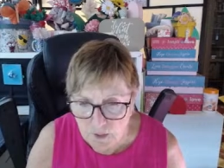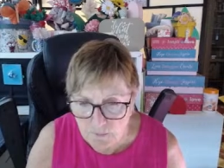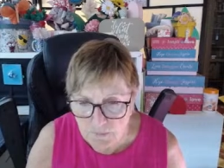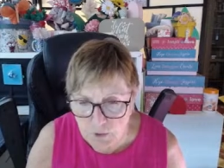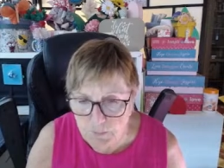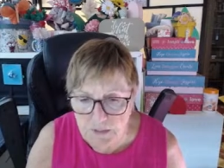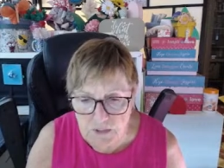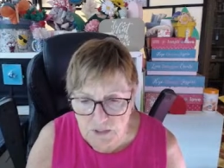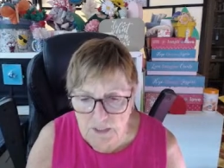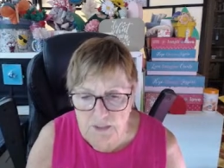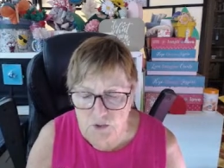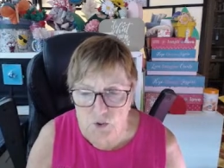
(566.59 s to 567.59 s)
Must be the
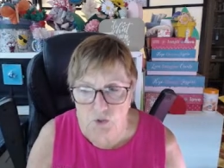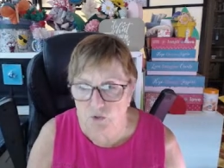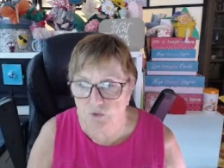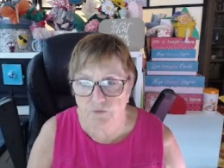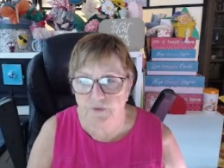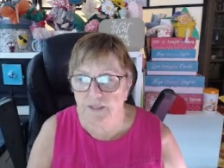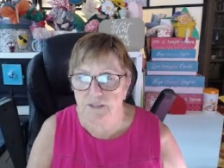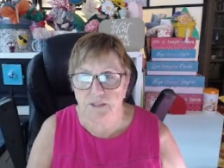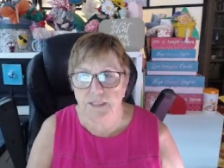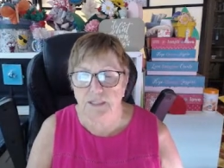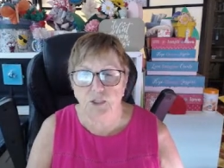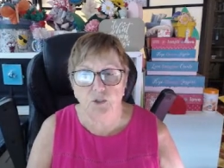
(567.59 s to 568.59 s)
settings on your device.
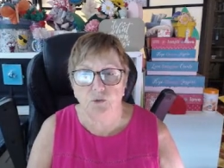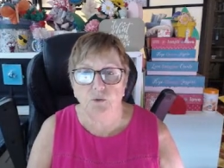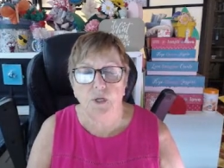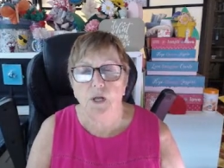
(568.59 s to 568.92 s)
Thank you.